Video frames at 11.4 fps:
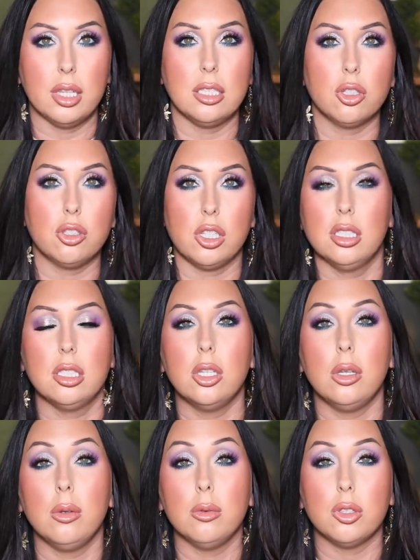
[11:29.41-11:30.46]
These are just
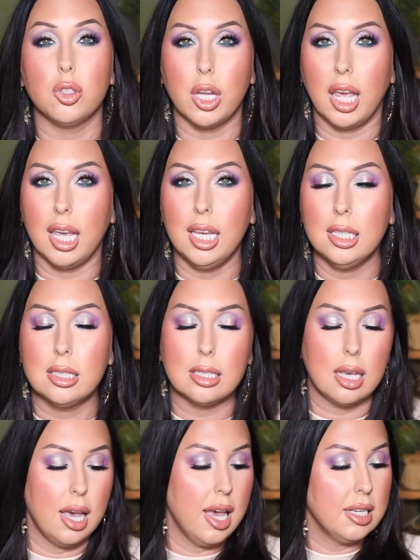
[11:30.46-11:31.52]
new shades.